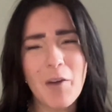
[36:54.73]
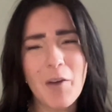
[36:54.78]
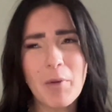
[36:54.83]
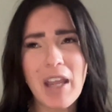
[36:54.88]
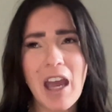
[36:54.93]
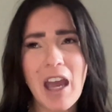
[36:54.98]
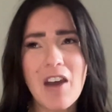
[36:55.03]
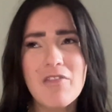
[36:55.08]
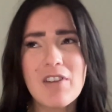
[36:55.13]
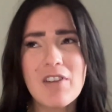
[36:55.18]
Yeah,
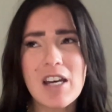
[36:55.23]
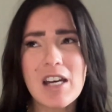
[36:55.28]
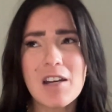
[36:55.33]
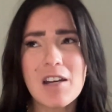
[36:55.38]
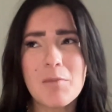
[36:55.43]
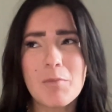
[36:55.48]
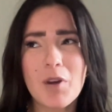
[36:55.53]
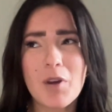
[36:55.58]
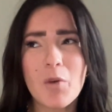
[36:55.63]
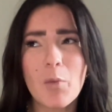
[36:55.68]
we have
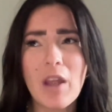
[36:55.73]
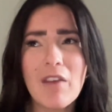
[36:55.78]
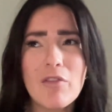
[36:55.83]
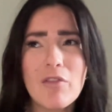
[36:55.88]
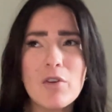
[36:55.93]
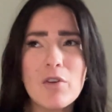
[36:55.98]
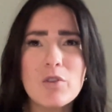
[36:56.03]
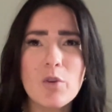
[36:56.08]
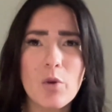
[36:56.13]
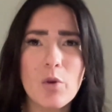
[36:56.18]

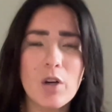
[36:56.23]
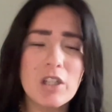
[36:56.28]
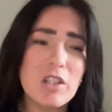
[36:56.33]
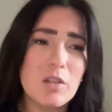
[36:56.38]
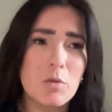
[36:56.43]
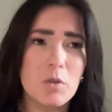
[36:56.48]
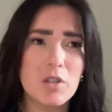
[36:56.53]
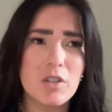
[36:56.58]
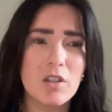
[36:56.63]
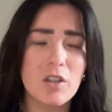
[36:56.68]
those
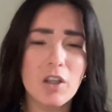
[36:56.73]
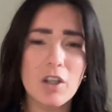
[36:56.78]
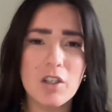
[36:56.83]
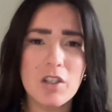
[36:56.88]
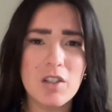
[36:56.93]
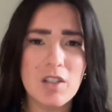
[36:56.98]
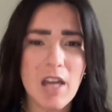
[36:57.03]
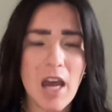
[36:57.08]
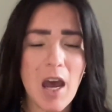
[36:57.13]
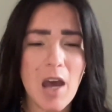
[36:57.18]
courses, which is a
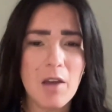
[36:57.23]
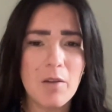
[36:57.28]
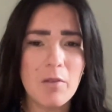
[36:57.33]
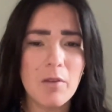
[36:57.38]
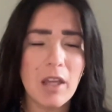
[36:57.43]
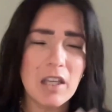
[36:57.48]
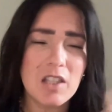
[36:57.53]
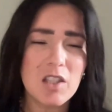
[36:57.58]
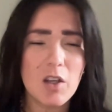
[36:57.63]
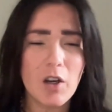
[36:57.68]
good
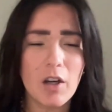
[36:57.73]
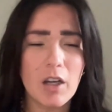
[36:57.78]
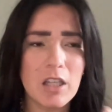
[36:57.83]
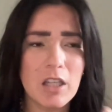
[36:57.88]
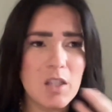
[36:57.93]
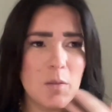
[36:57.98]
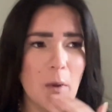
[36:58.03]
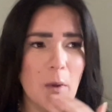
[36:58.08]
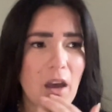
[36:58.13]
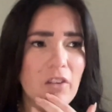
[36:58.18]

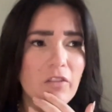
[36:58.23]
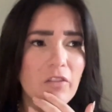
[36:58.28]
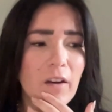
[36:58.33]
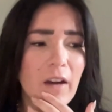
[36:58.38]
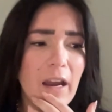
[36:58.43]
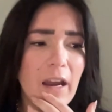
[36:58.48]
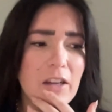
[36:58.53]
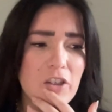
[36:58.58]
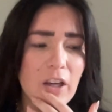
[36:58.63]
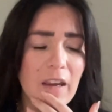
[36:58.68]
starting spot
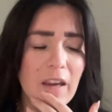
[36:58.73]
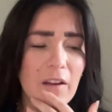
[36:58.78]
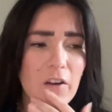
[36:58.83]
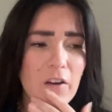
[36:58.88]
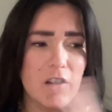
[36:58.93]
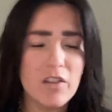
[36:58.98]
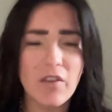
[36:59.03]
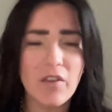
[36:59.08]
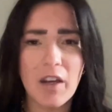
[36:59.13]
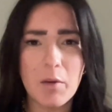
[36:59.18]
for
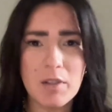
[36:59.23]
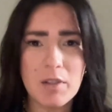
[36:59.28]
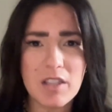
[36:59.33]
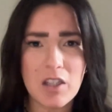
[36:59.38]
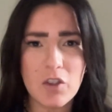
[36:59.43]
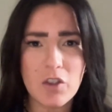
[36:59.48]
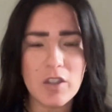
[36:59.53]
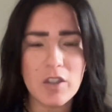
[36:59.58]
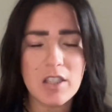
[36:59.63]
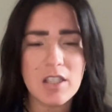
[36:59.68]
educators if
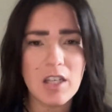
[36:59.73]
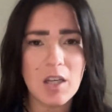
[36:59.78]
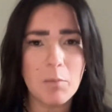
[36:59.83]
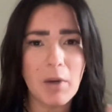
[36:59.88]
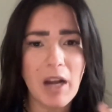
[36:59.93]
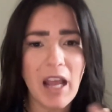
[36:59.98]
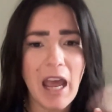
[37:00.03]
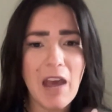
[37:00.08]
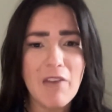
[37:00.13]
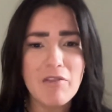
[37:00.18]
anyone's
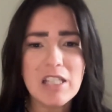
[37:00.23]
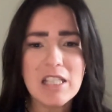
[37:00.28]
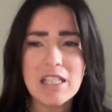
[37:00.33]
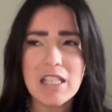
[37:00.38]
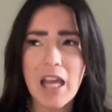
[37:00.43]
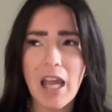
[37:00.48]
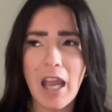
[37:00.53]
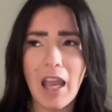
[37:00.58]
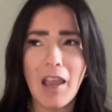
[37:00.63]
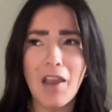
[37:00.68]
interested. But I have to
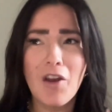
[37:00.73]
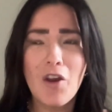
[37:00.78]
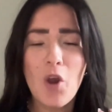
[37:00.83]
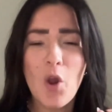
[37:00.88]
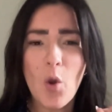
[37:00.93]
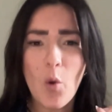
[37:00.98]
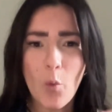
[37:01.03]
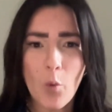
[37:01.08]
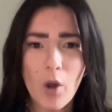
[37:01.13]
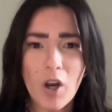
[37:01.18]
say,
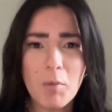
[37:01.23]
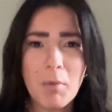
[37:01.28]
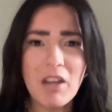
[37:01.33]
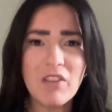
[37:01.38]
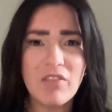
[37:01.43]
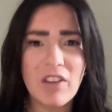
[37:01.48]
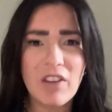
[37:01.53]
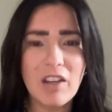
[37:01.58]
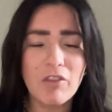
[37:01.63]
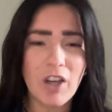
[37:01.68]
one of
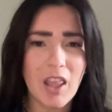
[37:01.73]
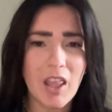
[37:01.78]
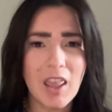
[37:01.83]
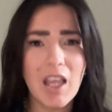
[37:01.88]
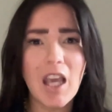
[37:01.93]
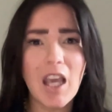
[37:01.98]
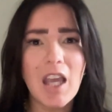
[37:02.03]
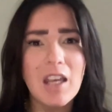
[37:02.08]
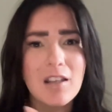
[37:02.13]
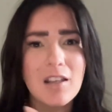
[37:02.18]
my favorite
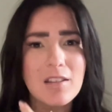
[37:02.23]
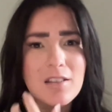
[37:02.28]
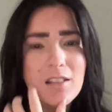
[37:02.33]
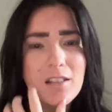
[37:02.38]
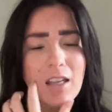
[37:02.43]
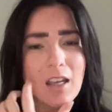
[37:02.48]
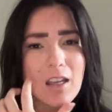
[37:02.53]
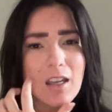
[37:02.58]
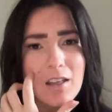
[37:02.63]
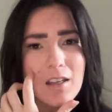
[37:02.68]

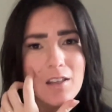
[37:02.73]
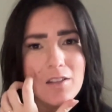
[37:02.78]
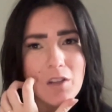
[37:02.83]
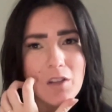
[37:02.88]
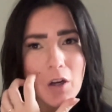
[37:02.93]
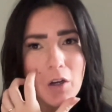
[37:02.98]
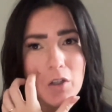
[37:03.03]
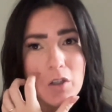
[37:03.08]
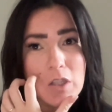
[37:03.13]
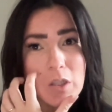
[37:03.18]
things
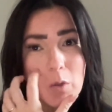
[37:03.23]
is